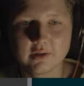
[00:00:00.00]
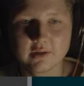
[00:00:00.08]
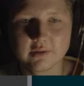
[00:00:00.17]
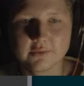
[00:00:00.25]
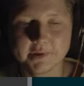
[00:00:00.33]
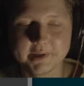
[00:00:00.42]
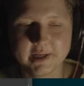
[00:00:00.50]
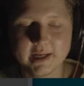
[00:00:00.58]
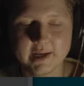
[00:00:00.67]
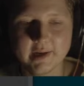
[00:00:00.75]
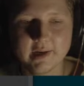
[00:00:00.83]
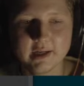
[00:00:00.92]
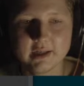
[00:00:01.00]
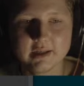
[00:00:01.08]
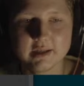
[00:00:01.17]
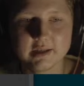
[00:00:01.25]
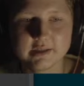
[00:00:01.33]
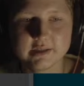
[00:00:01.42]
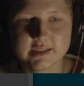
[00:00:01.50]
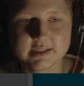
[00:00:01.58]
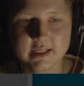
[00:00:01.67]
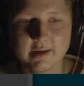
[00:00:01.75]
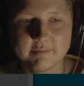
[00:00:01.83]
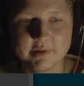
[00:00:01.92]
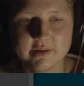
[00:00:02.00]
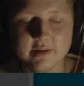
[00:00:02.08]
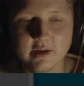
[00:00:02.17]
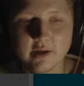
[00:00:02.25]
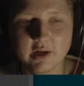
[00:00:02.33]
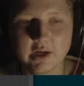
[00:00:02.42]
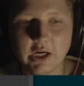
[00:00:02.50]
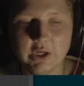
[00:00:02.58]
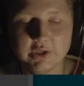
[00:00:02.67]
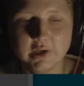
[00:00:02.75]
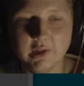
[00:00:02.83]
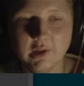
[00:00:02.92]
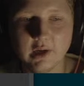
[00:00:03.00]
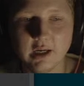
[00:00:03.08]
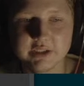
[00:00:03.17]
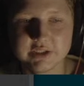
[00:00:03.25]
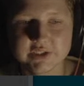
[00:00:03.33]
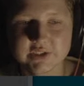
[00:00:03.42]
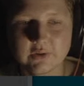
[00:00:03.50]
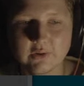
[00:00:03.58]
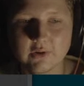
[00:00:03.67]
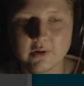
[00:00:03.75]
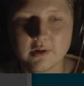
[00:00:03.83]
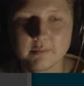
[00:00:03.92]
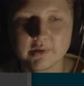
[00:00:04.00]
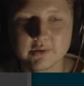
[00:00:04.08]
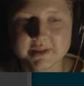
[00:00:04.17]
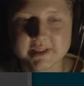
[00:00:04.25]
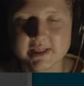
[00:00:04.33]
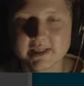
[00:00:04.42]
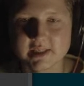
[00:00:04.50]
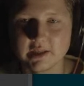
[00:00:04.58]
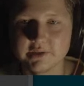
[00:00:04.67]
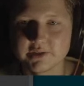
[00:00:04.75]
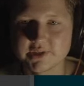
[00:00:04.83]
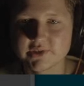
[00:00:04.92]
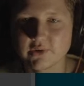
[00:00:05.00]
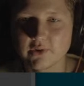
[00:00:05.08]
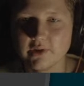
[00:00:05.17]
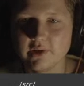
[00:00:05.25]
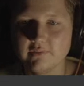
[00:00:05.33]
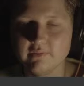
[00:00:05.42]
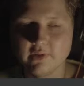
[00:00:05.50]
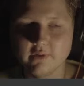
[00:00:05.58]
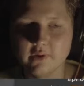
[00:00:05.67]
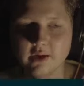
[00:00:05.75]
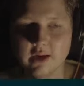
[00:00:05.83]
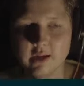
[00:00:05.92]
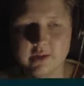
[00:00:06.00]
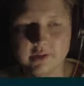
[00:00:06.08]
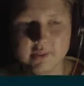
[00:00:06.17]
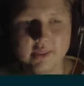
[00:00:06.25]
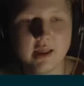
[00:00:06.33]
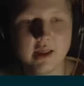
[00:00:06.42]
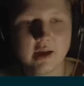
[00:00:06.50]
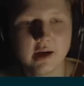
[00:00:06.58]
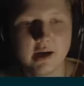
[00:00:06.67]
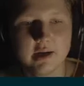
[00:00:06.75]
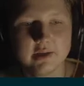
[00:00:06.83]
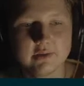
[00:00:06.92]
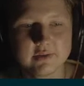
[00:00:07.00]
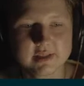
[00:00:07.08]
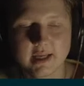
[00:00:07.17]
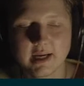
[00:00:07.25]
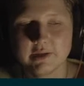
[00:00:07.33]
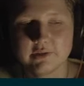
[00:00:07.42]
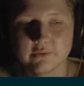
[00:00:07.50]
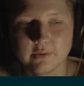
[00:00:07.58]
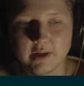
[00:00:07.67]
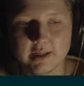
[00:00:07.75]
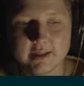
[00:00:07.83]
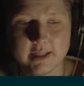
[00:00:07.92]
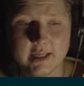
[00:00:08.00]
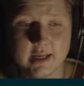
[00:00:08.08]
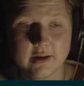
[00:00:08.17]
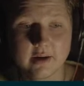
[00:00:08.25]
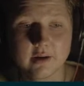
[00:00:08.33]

right here. Just type in kernel underscore process underscore info, and I think I use that right here.